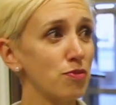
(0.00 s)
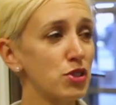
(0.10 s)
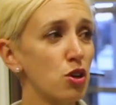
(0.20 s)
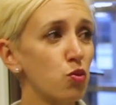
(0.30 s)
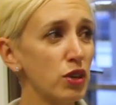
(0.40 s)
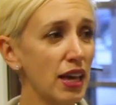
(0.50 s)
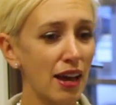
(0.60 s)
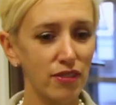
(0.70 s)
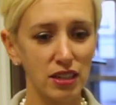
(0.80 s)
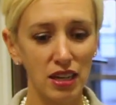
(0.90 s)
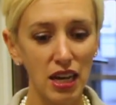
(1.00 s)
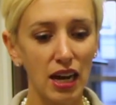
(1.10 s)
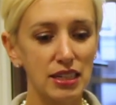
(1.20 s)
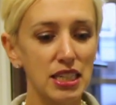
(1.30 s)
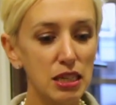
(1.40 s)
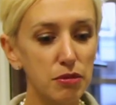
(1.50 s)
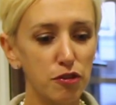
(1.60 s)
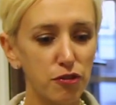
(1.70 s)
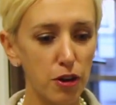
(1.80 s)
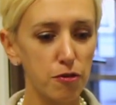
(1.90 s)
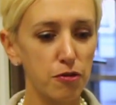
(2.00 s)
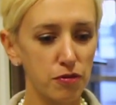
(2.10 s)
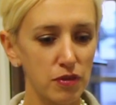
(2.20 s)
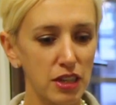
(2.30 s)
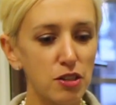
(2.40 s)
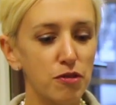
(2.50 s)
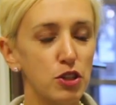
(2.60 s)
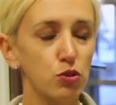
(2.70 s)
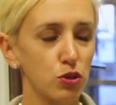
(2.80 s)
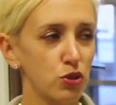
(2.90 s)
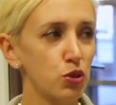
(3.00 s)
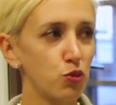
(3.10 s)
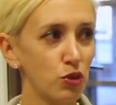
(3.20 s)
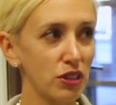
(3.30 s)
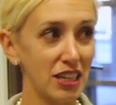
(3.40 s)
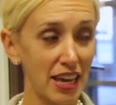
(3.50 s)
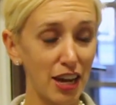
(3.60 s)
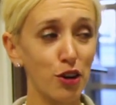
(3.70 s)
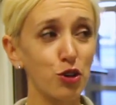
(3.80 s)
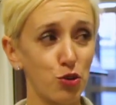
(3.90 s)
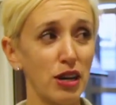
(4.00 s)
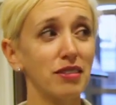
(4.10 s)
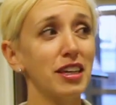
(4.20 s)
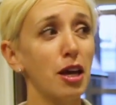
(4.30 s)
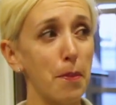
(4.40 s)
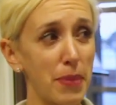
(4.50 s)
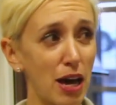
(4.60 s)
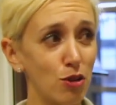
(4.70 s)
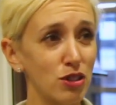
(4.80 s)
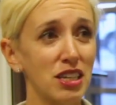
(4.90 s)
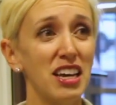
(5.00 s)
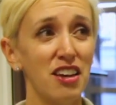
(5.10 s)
So we have a team of individuals who really care greatly about